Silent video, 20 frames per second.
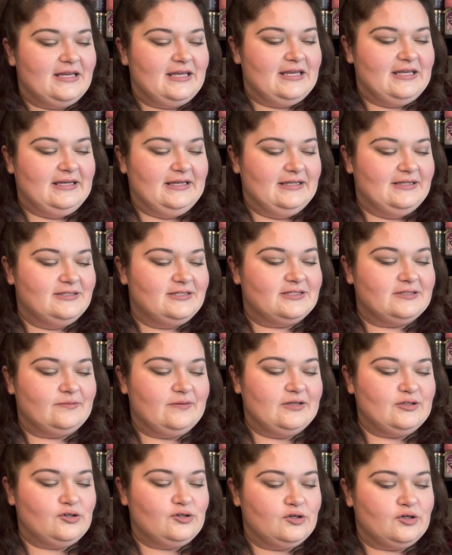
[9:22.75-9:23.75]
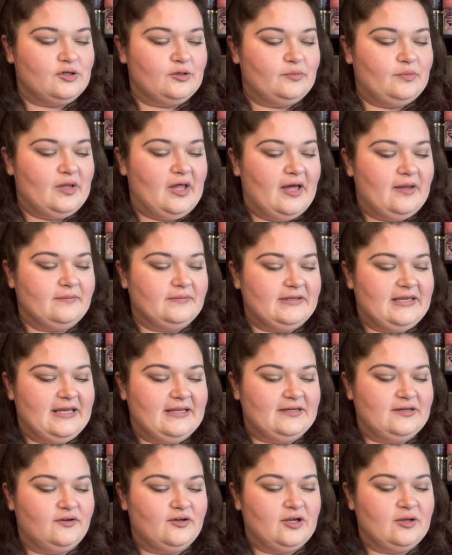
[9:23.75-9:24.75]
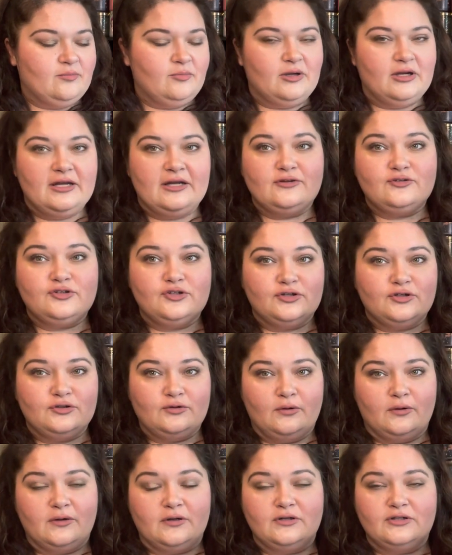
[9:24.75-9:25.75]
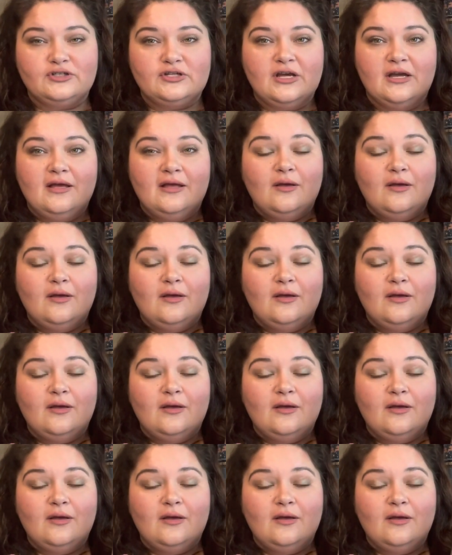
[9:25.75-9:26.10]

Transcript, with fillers: It is sweet sugar plum, candied cranberry, and sugared orange.